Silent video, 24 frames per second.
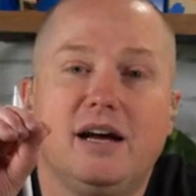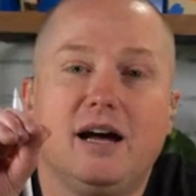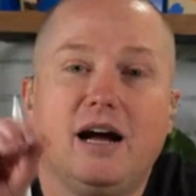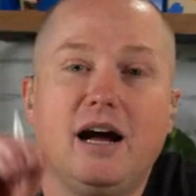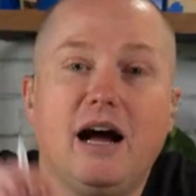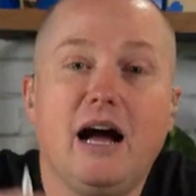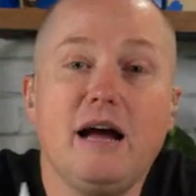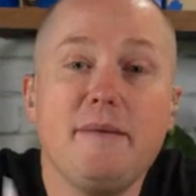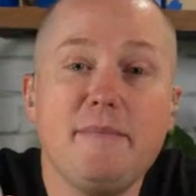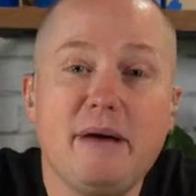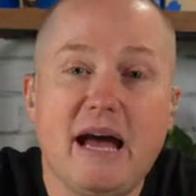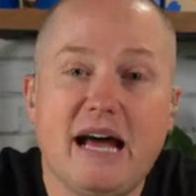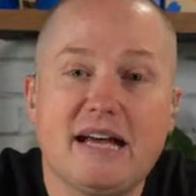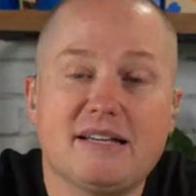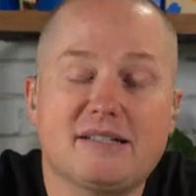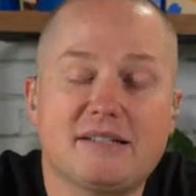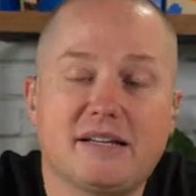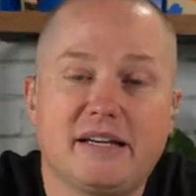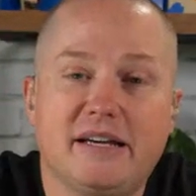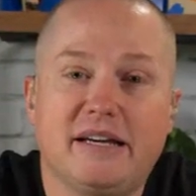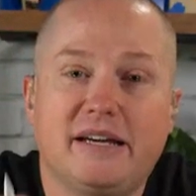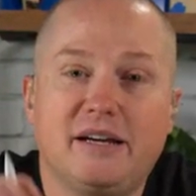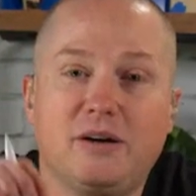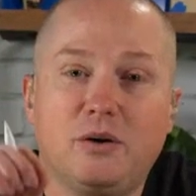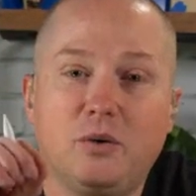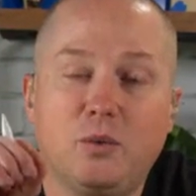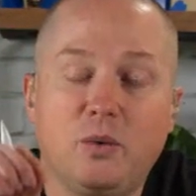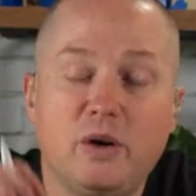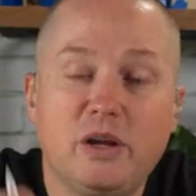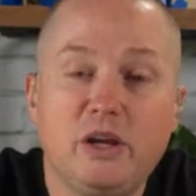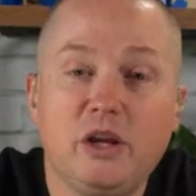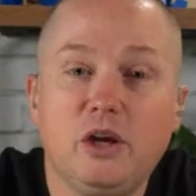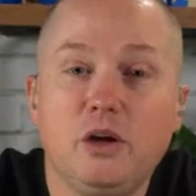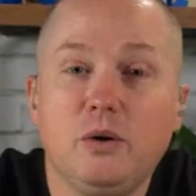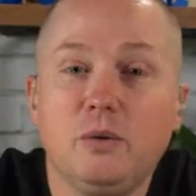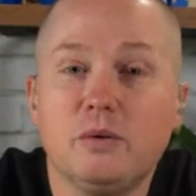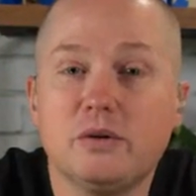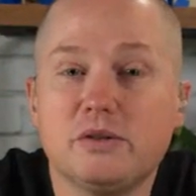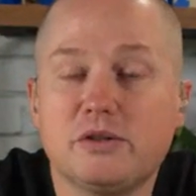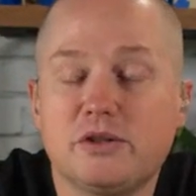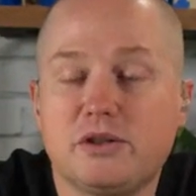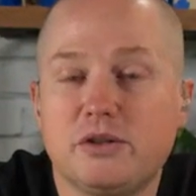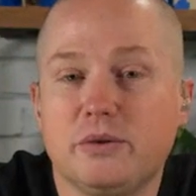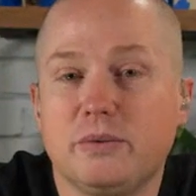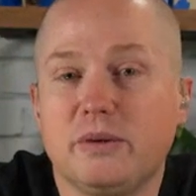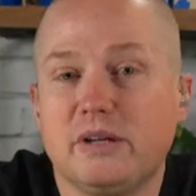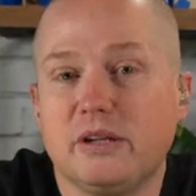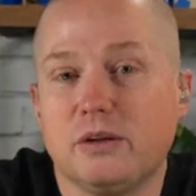I'm asking when you were
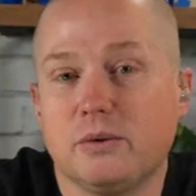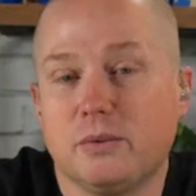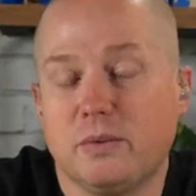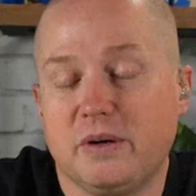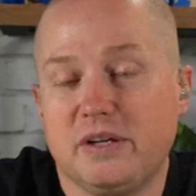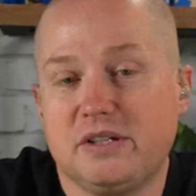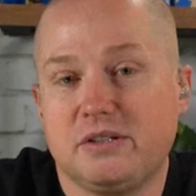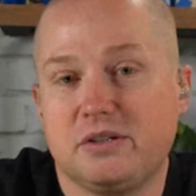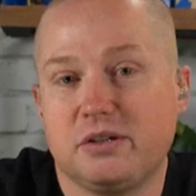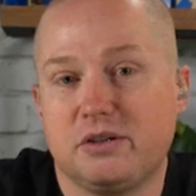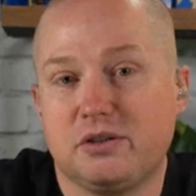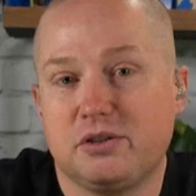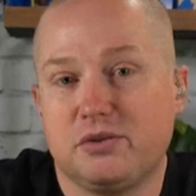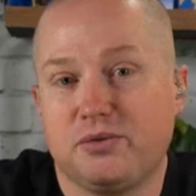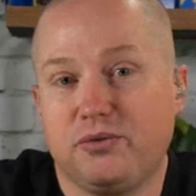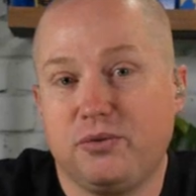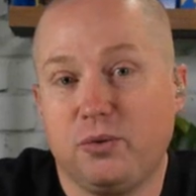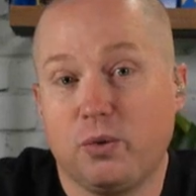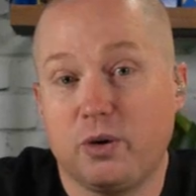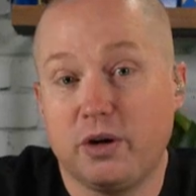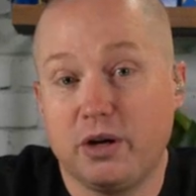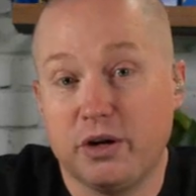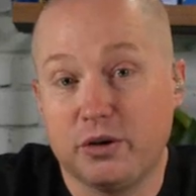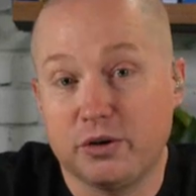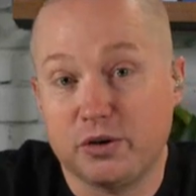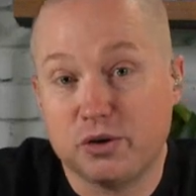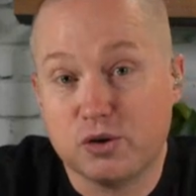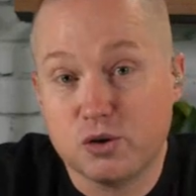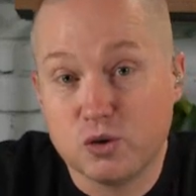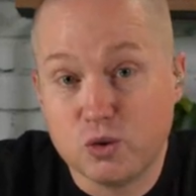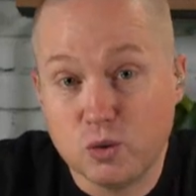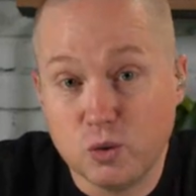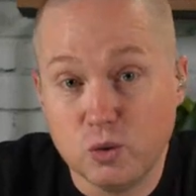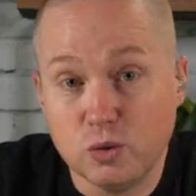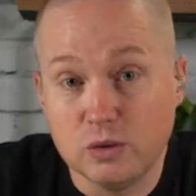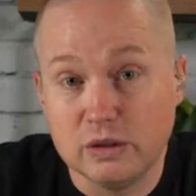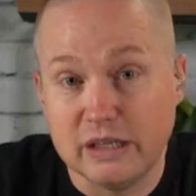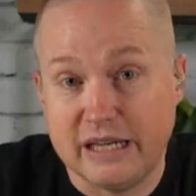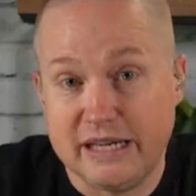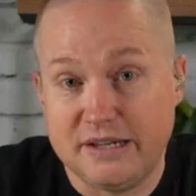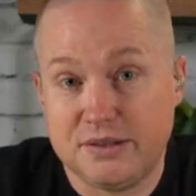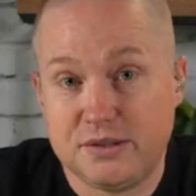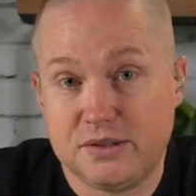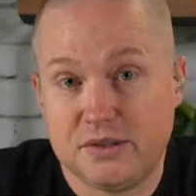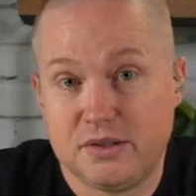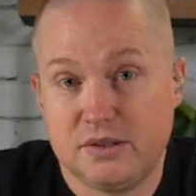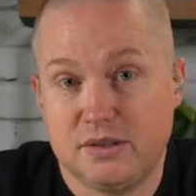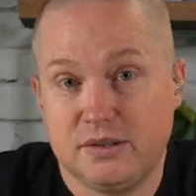doing the research for your school
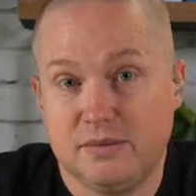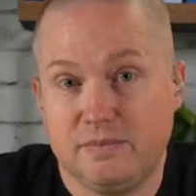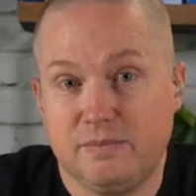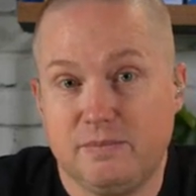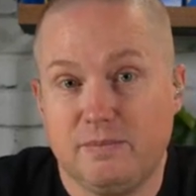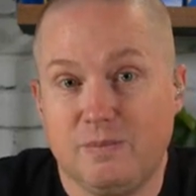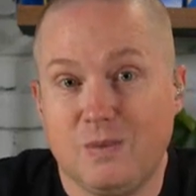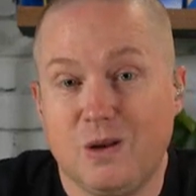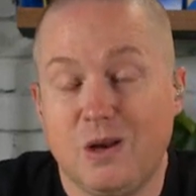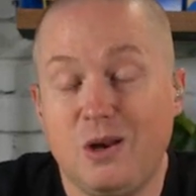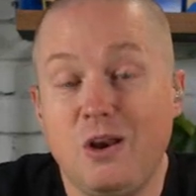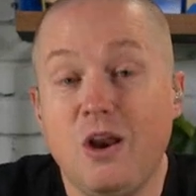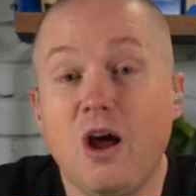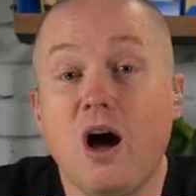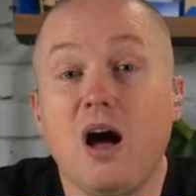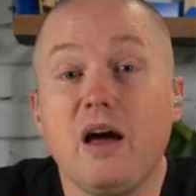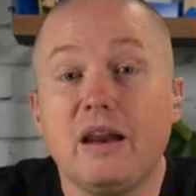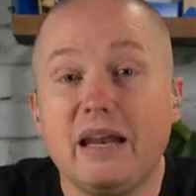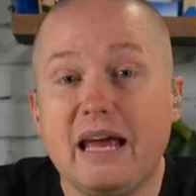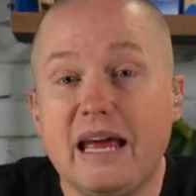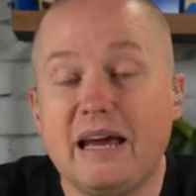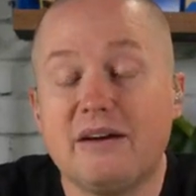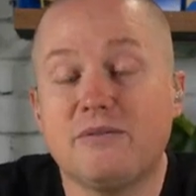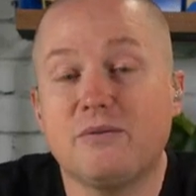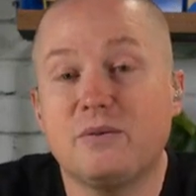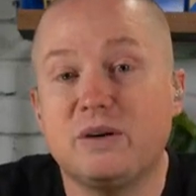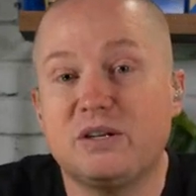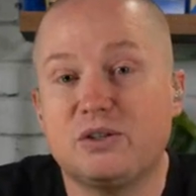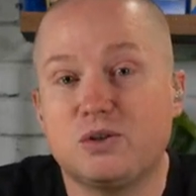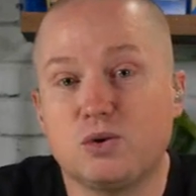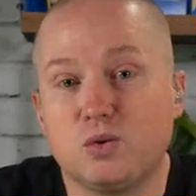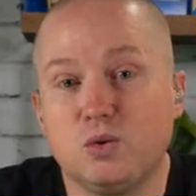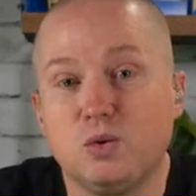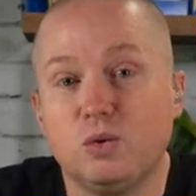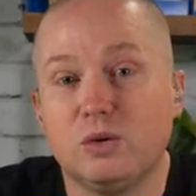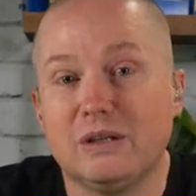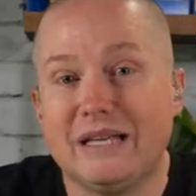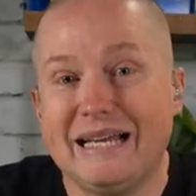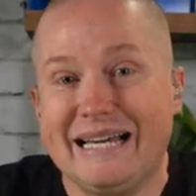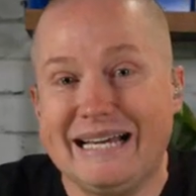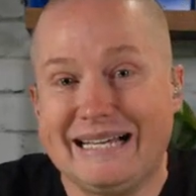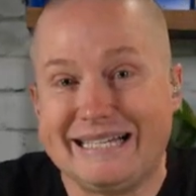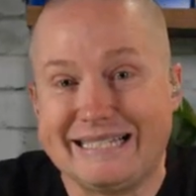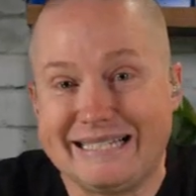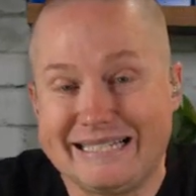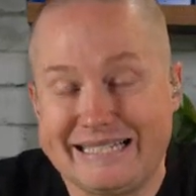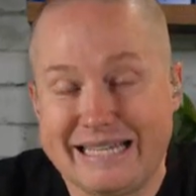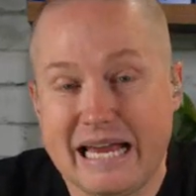list, not every school
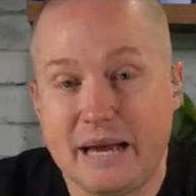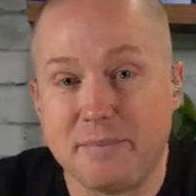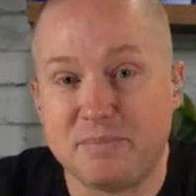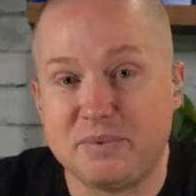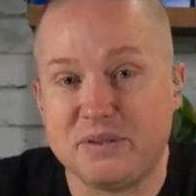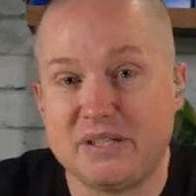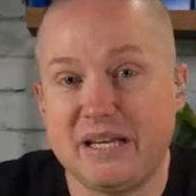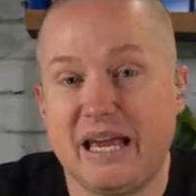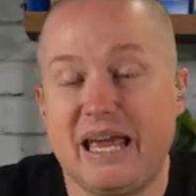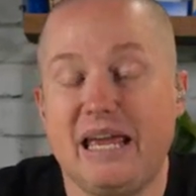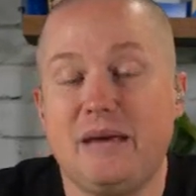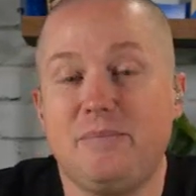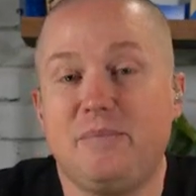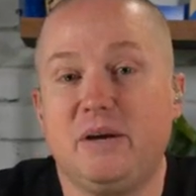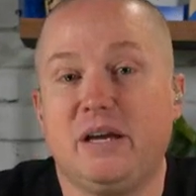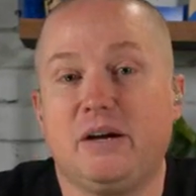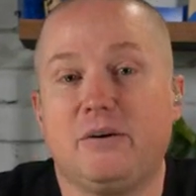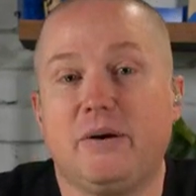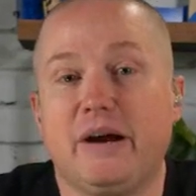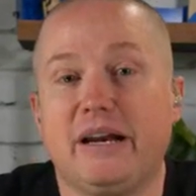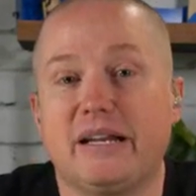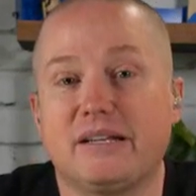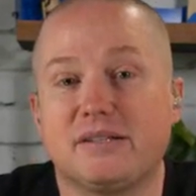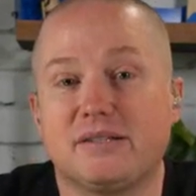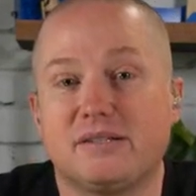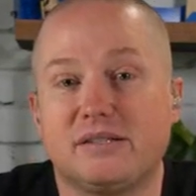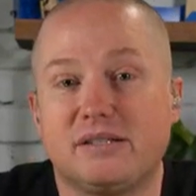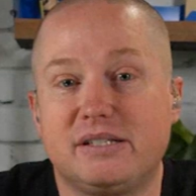accepts AP credits.